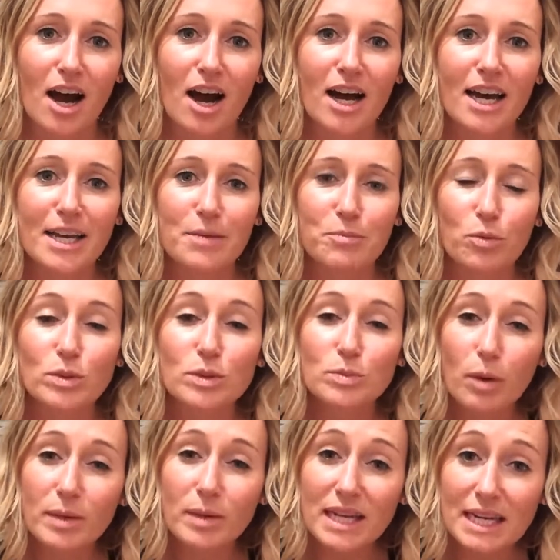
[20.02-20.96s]
I was
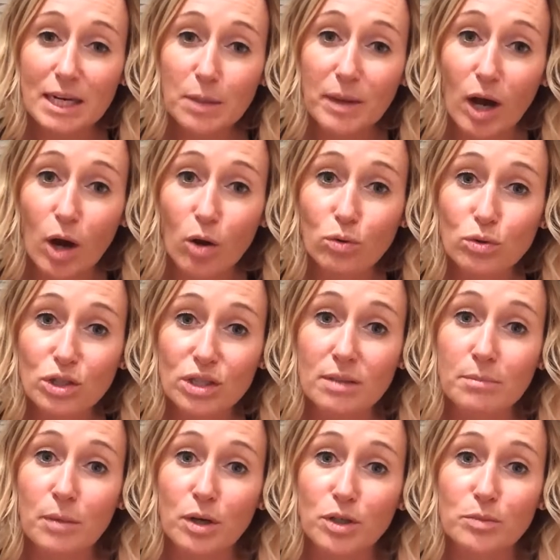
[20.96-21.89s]
probably a little bit older
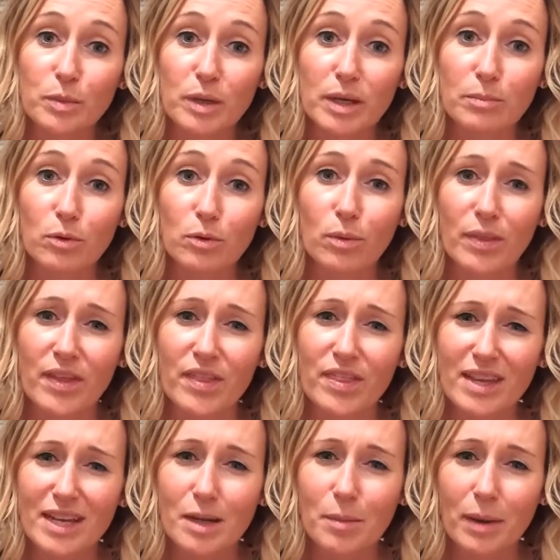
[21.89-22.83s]
than most people when they
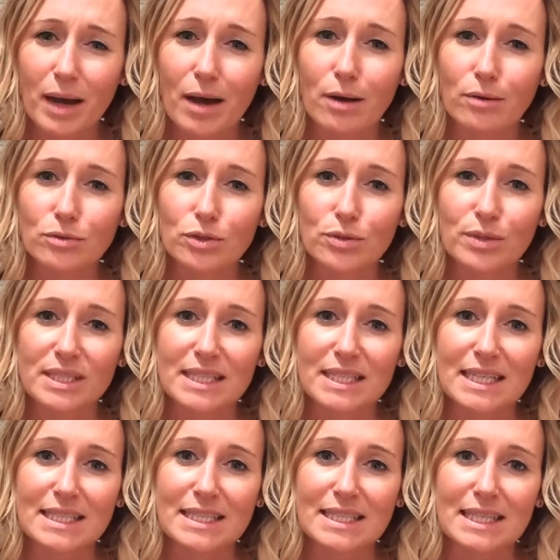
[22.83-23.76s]
think about doing a
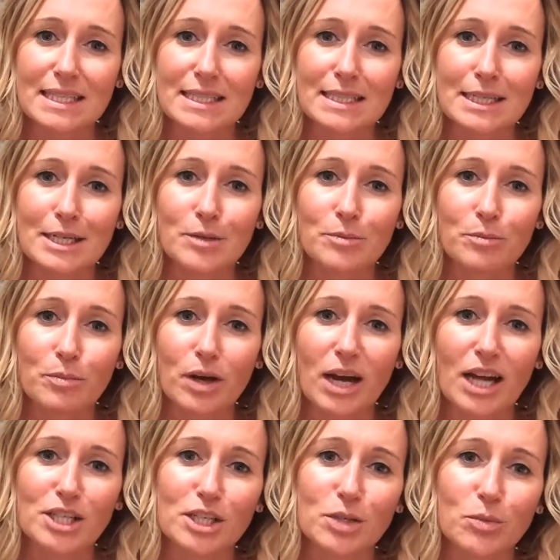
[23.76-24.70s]
ski season, but
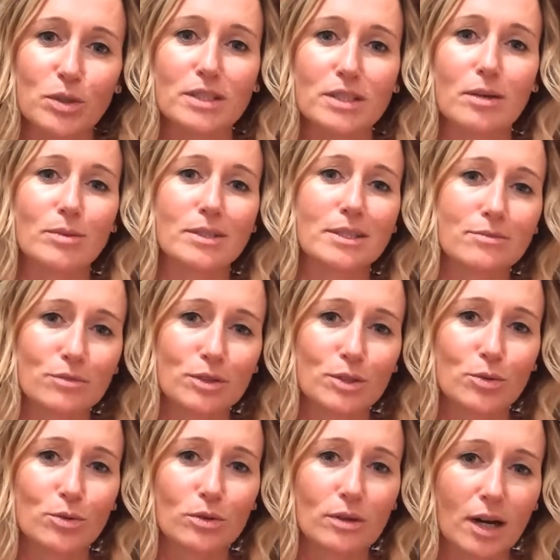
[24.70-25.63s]
actually, once I was in
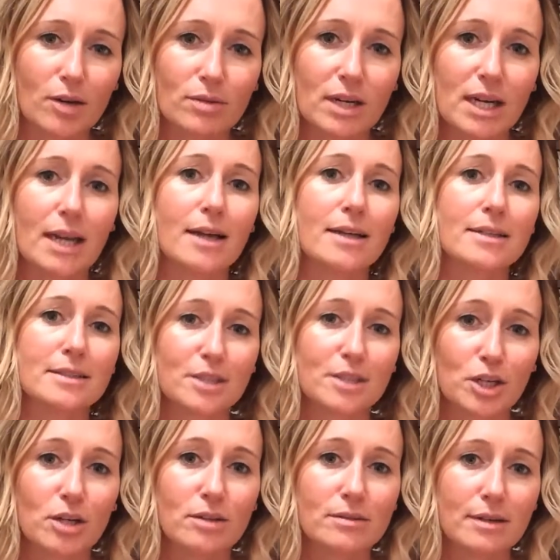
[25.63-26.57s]
resort, I realised,
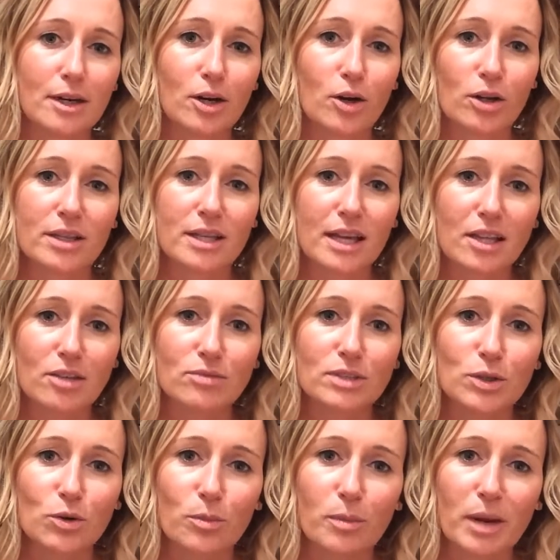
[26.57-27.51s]
a lot of the other
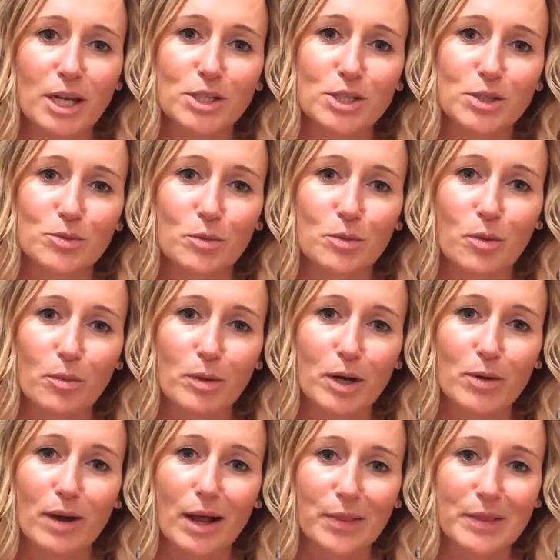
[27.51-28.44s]
resort managers were
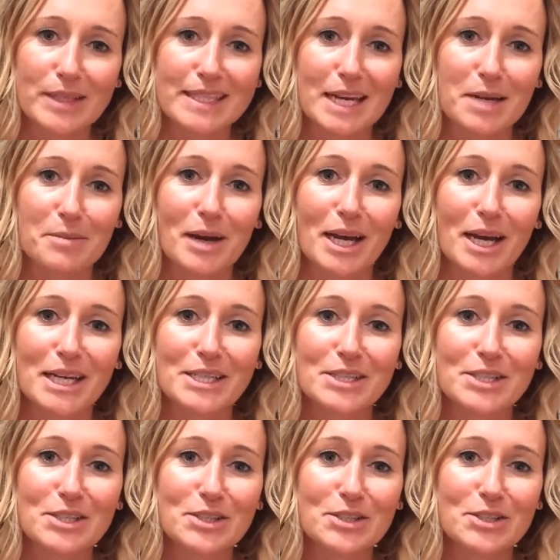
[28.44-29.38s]
probably around the same
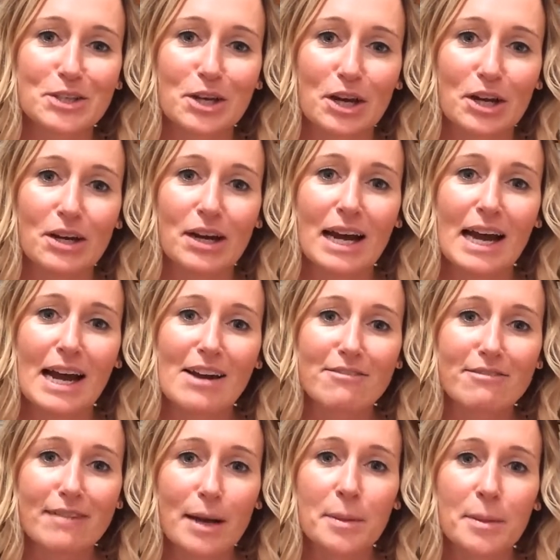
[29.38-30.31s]
age, and so
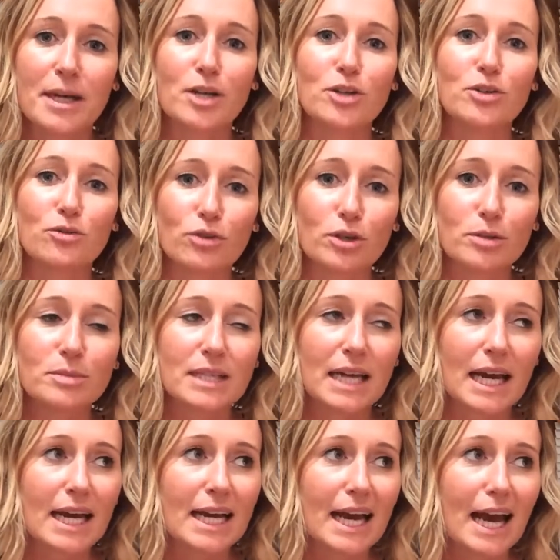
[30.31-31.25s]
found my own group
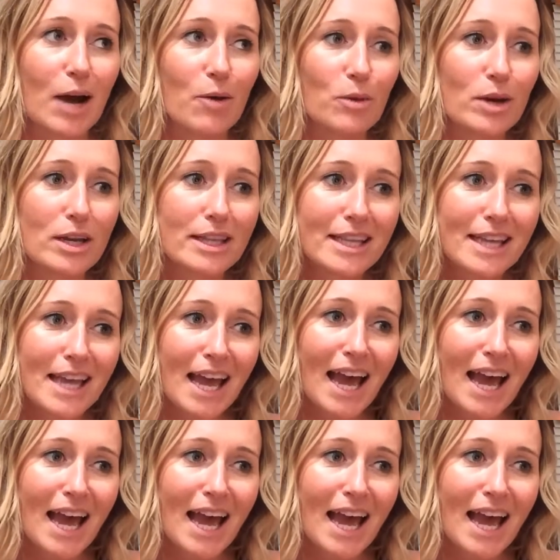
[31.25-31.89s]
to hang out with.